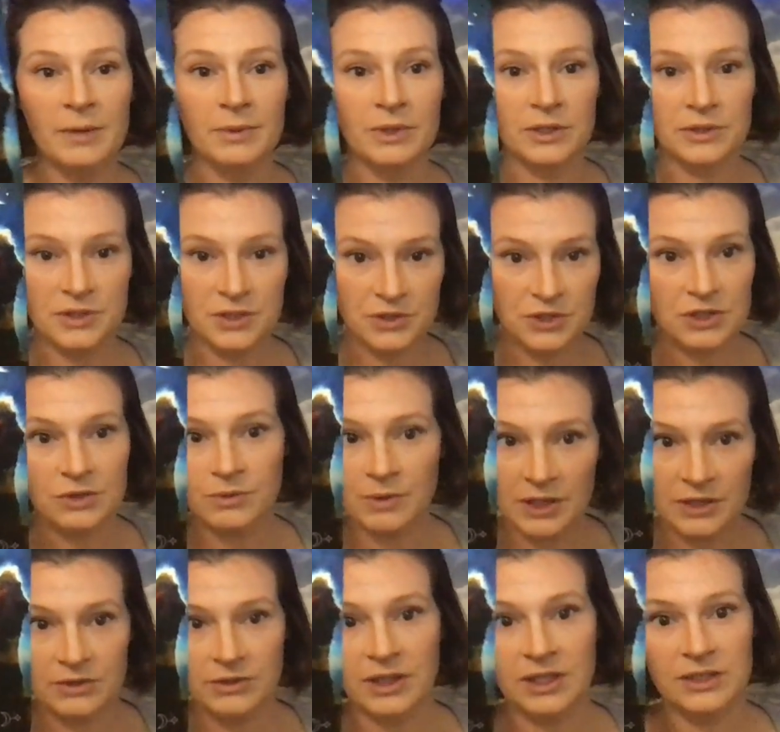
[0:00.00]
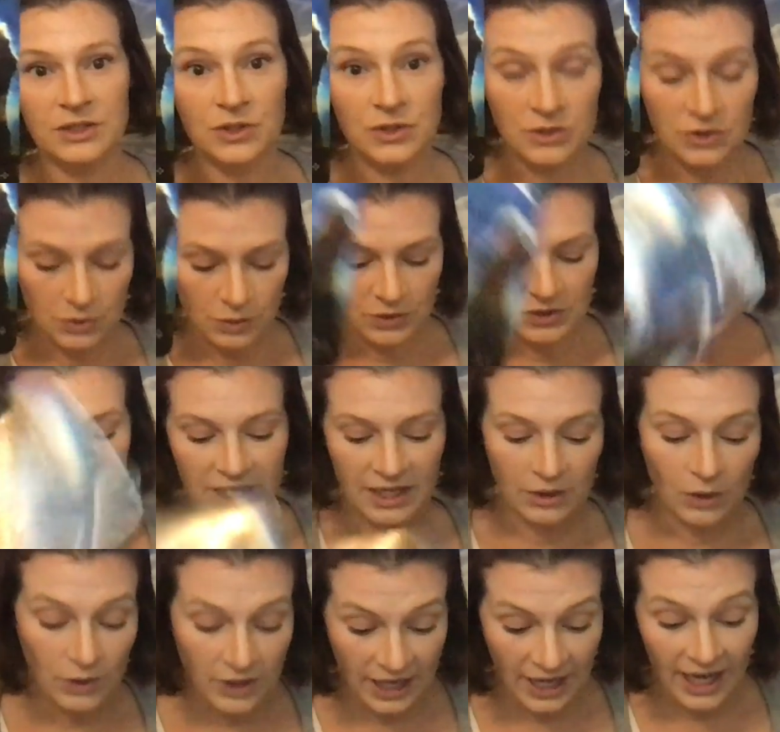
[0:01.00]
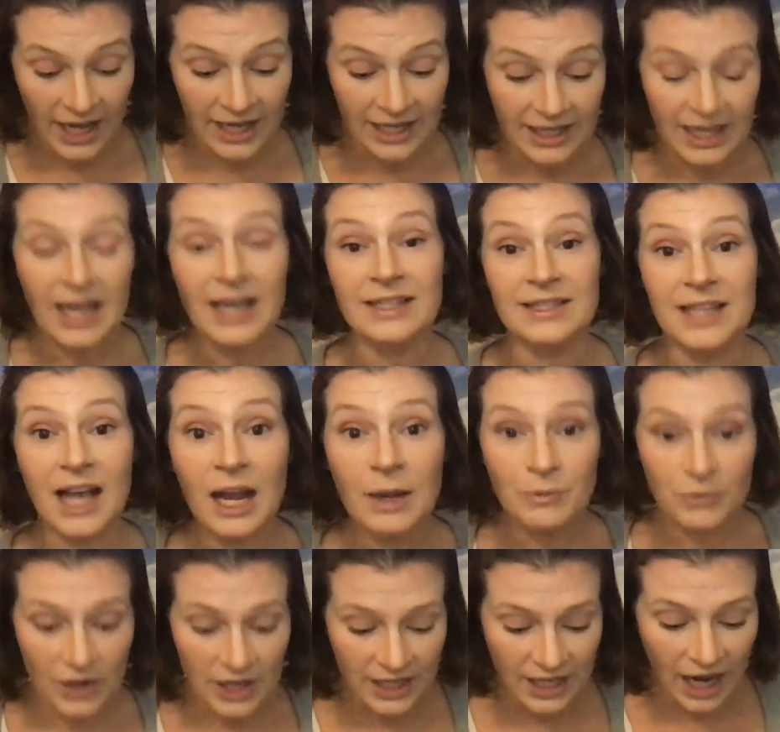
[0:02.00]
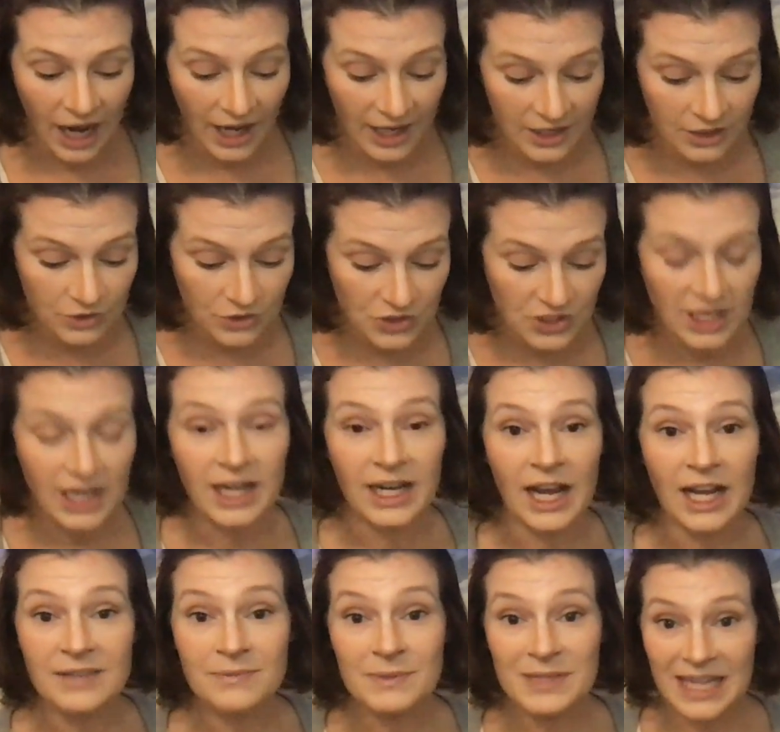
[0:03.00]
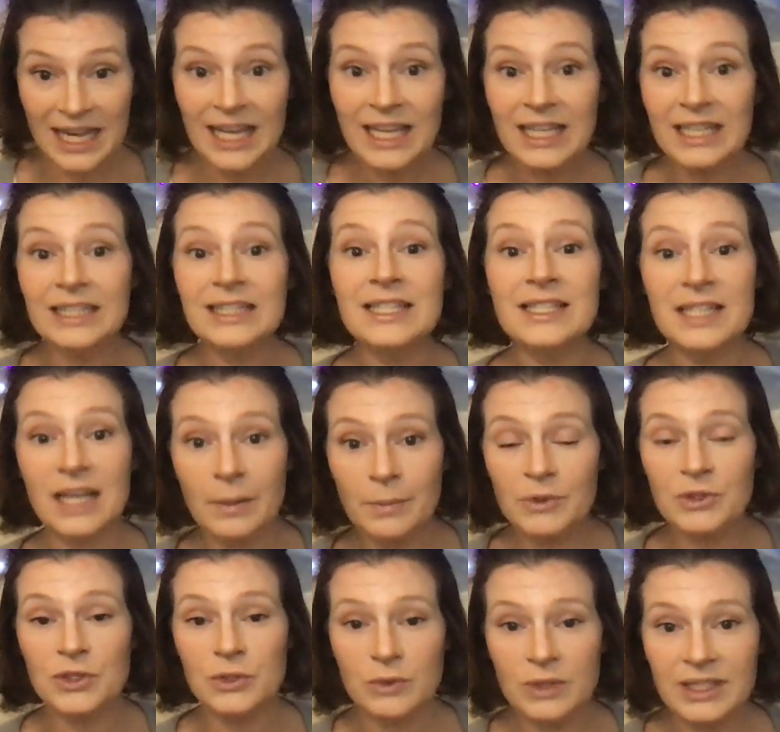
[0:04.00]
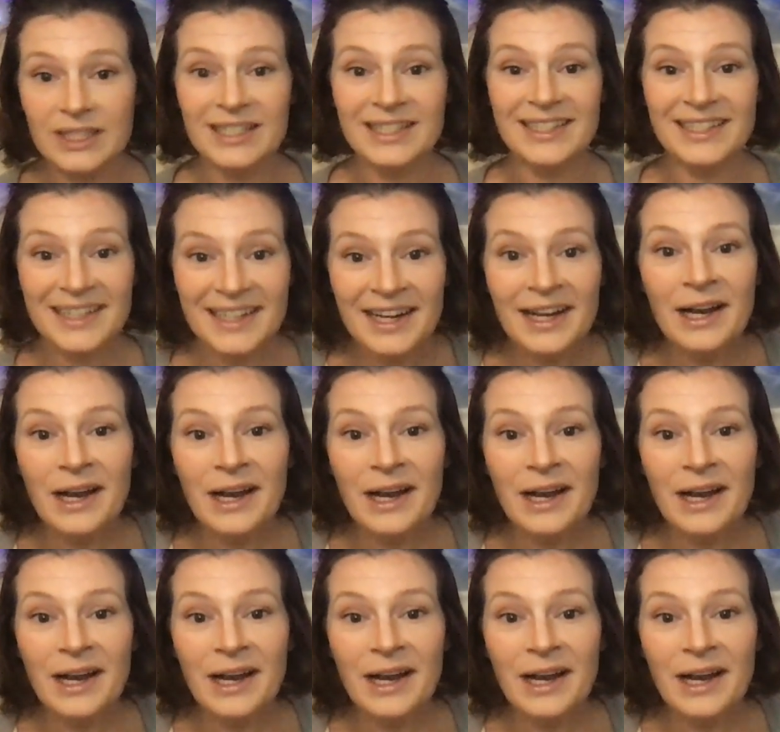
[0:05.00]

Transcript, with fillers: But also surrendering to source, saying, "Okay, yes, I'm ready. I understand. I'm taking this opportunity.